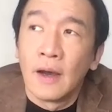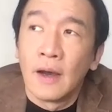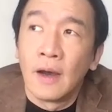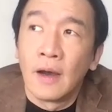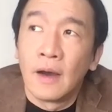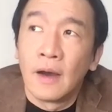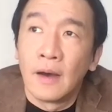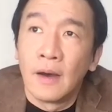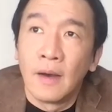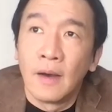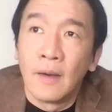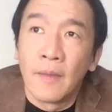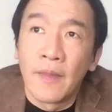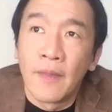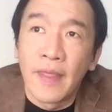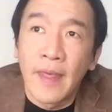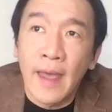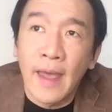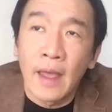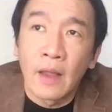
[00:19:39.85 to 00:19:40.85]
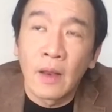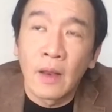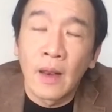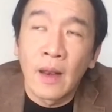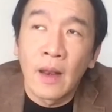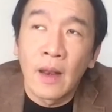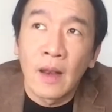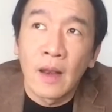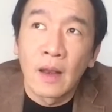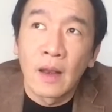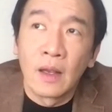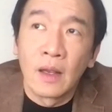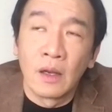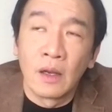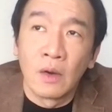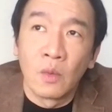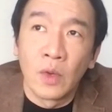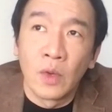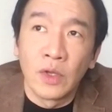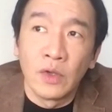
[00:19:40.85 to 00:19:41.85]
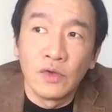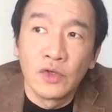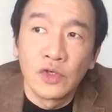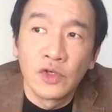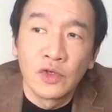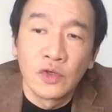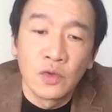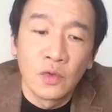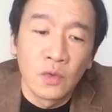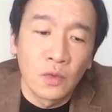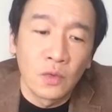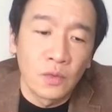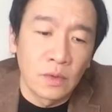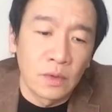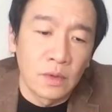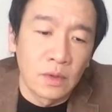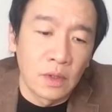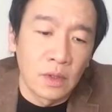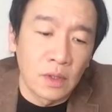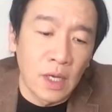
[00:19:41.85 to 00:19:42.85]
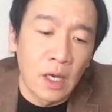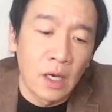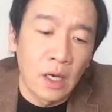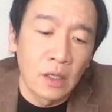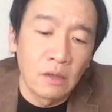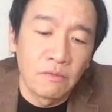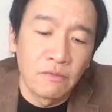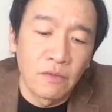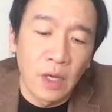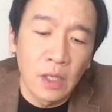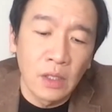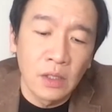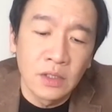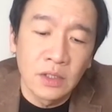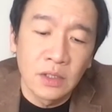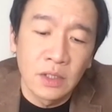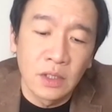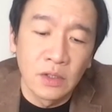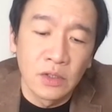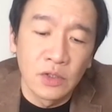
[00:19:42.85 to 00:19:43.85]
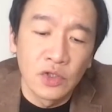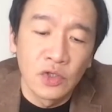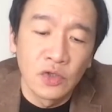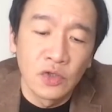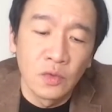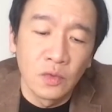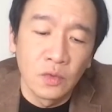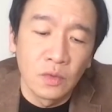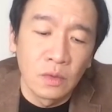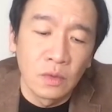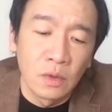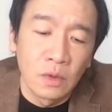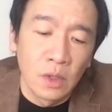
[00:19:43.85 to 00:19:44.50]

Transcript: uh, that you know when you shoot the kind of violence that you shoot,